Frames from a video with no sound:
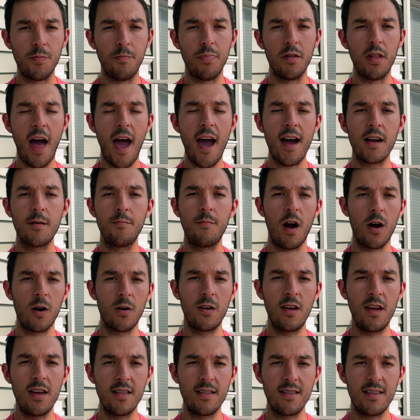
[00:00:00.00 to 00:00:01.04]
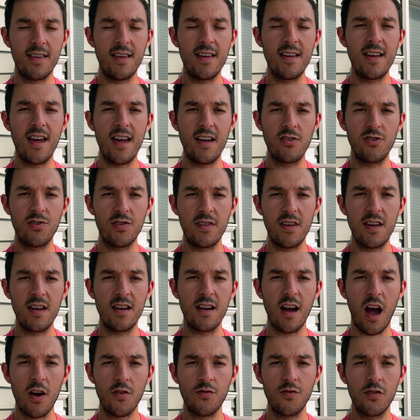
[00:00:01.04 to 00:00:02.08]
black market THC
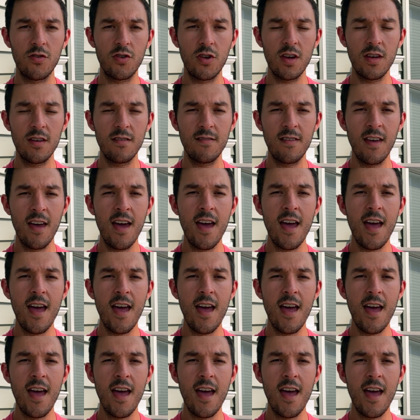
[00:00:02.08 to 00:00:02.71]
cartridges